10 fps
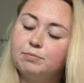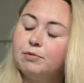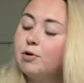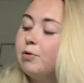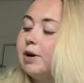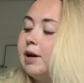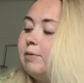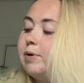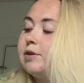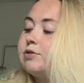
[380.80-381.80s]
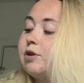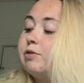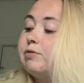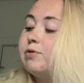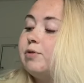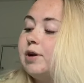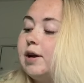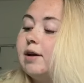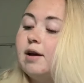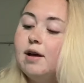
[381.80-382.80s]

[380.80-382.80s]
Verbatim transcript: recording and when to start the recording.